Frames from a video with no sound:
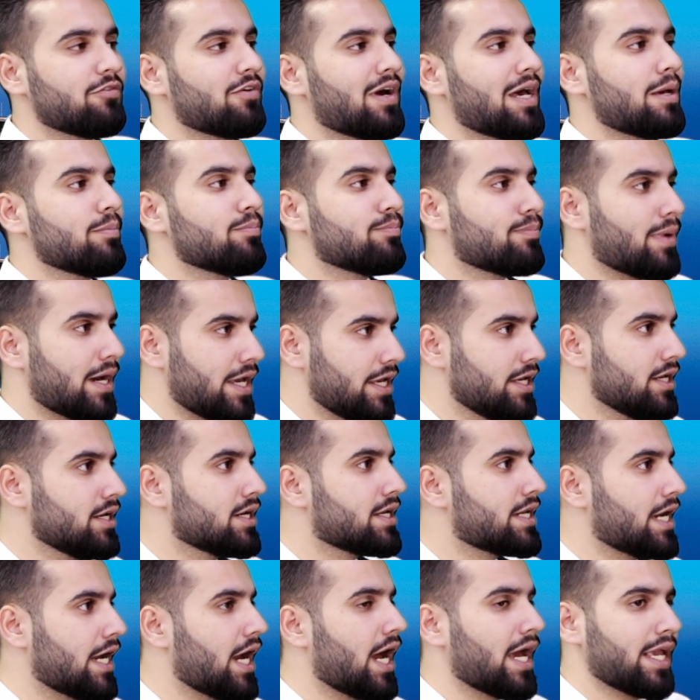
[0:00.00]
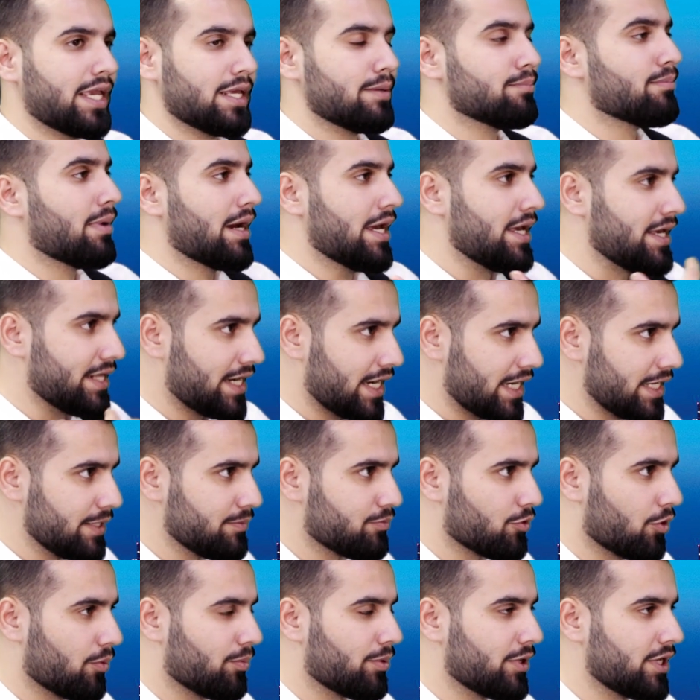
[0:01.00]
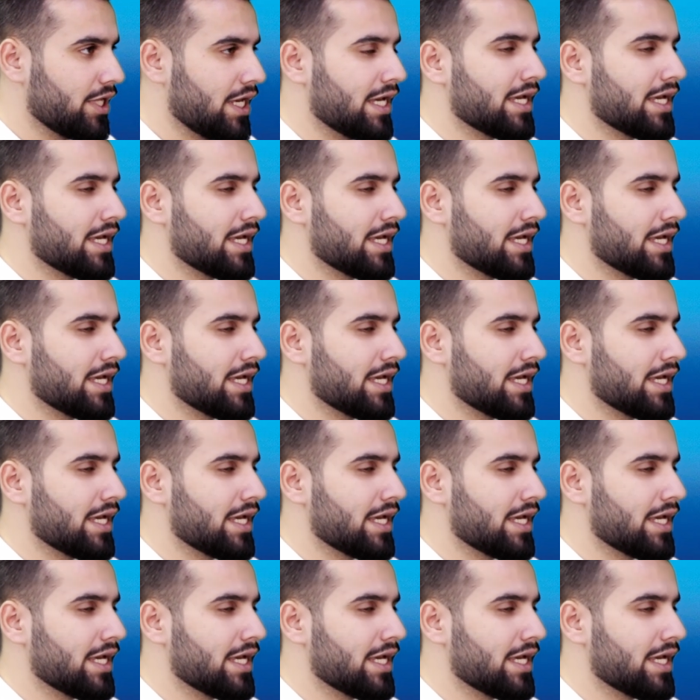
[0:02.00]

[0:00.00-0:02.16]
I am buying I can buy a ready property,